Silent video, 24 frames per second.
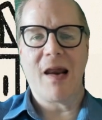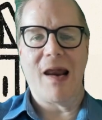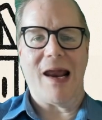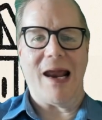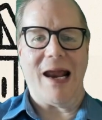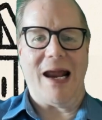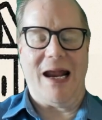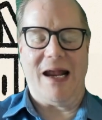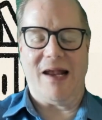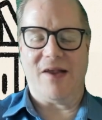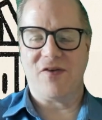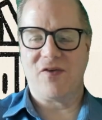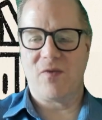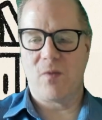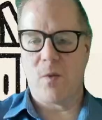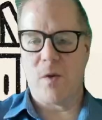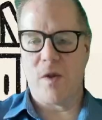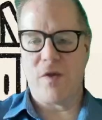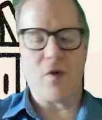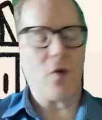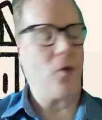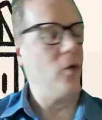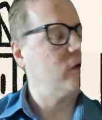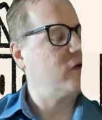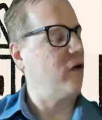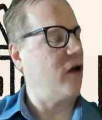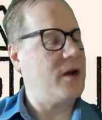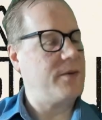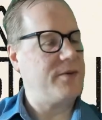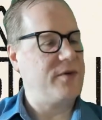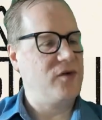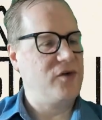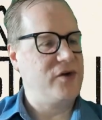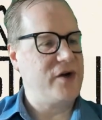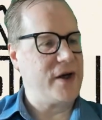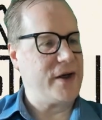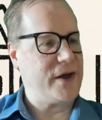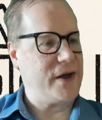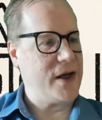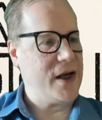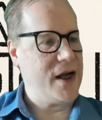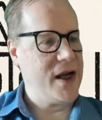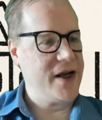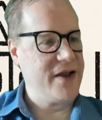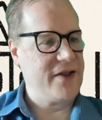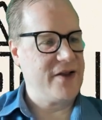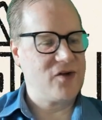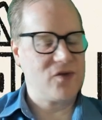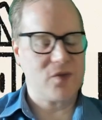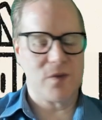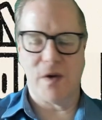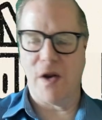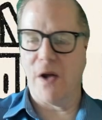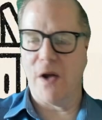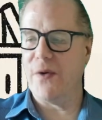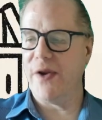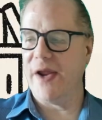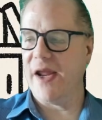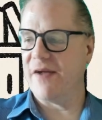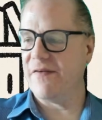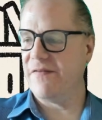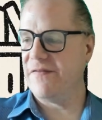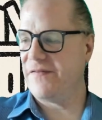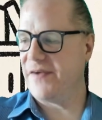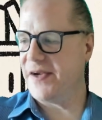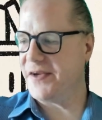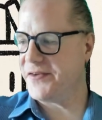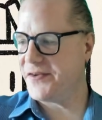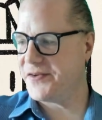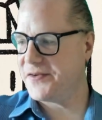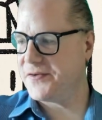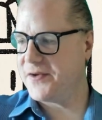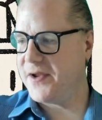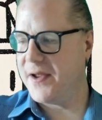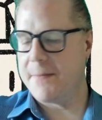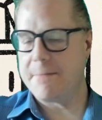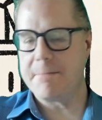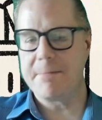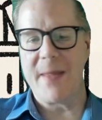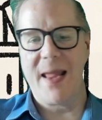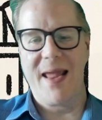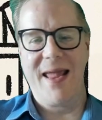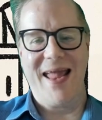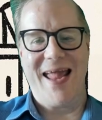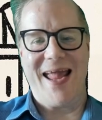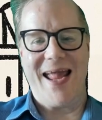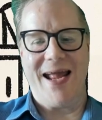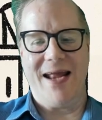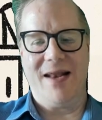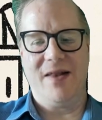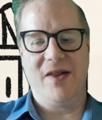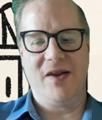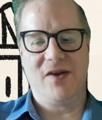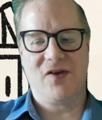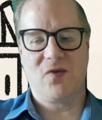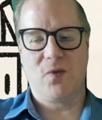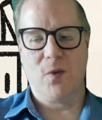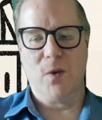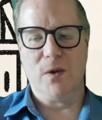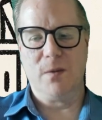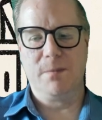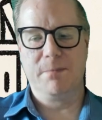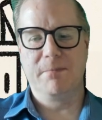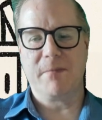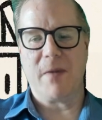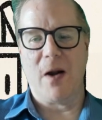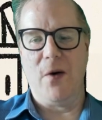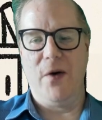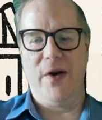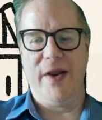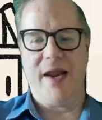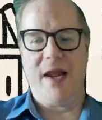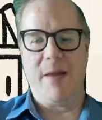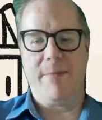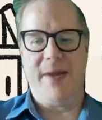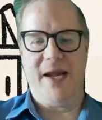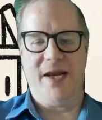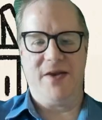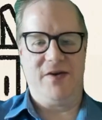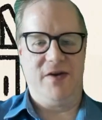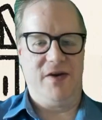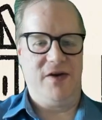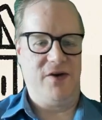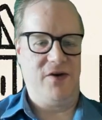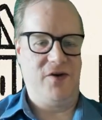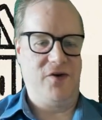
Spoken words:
As with all types of Gen AI, this will only get faster and this will only get better.